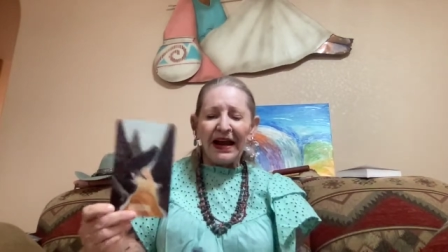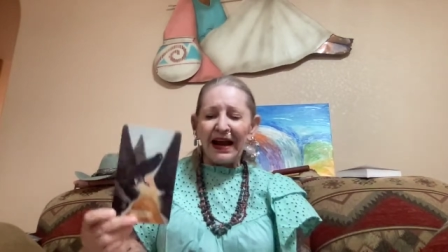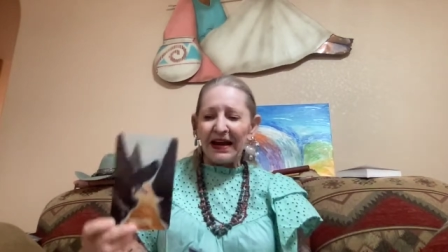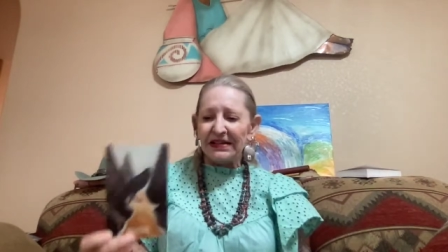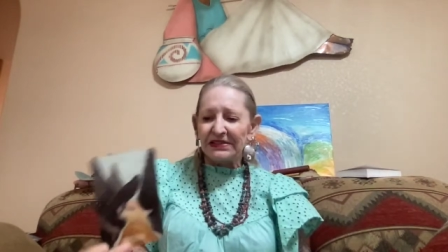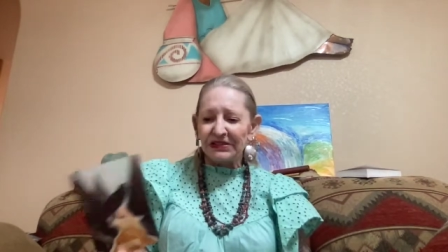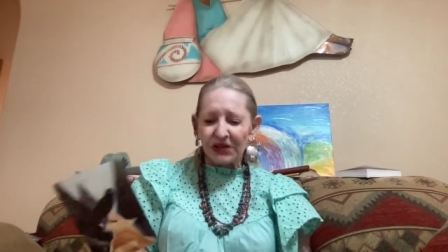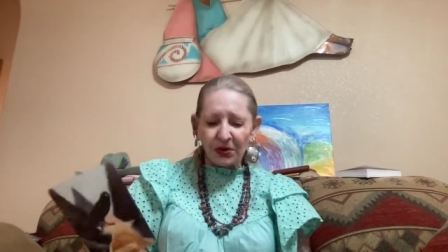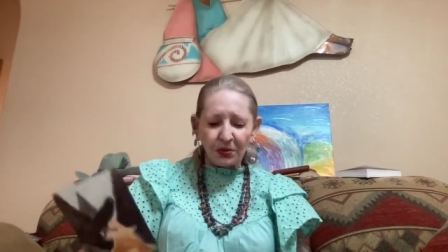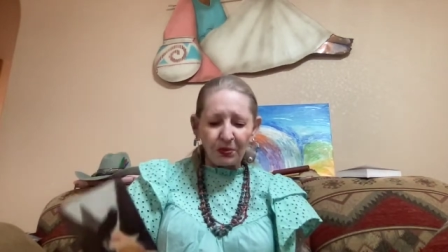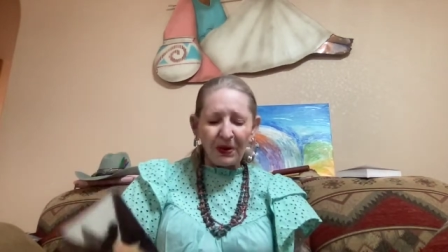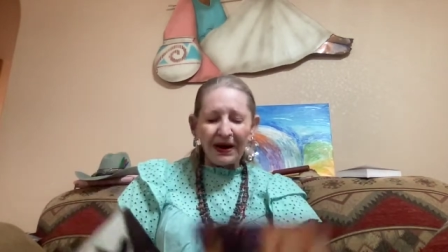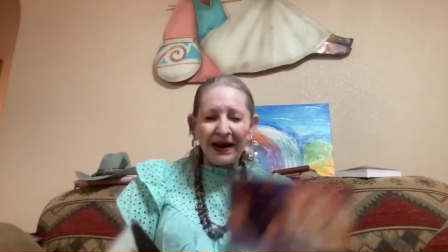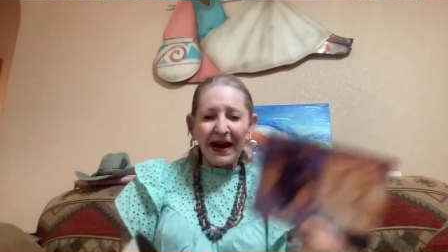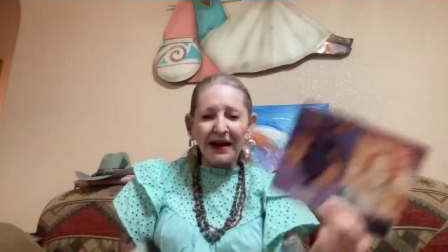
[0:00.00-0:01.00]
And so
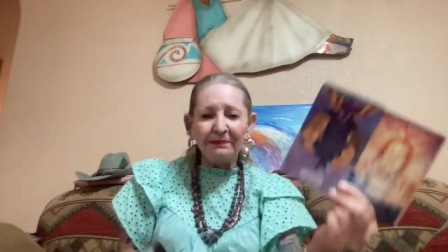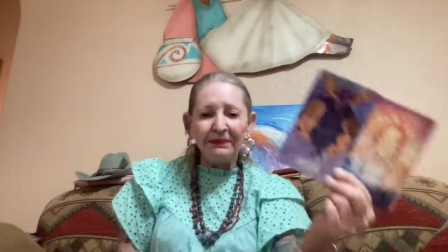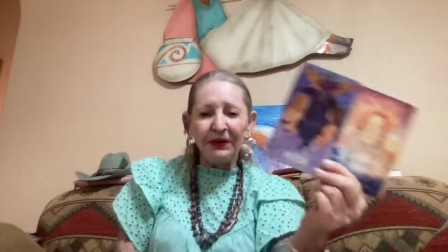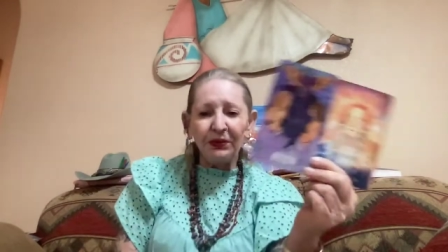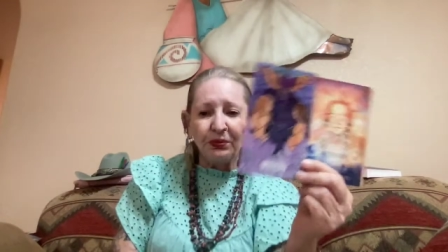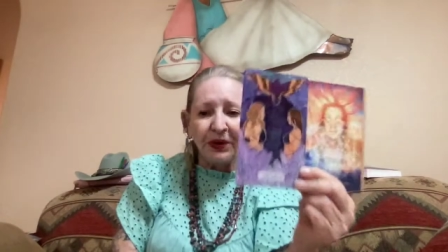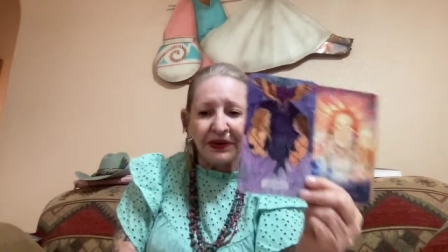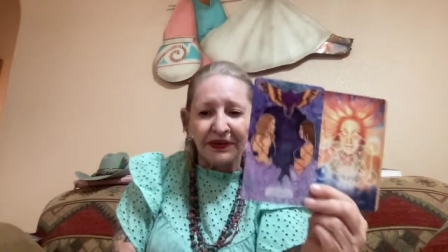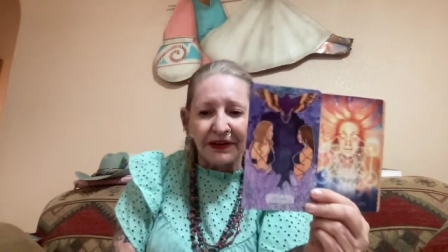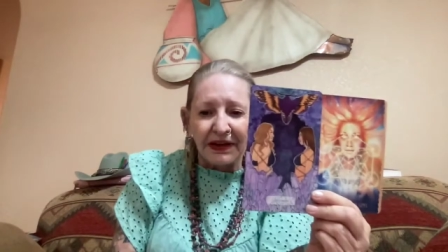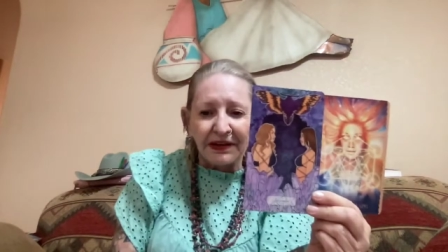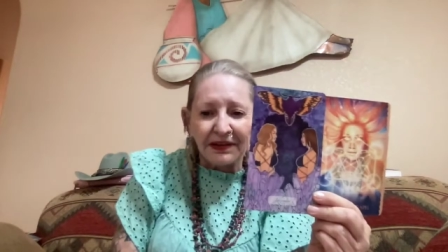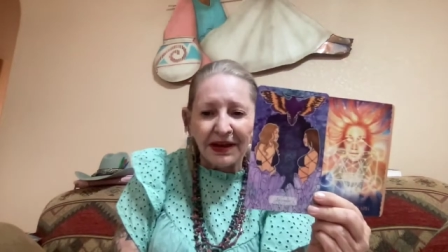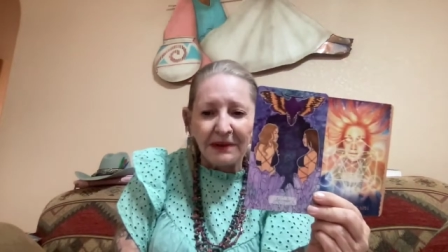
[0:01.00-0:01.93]
what happened with it?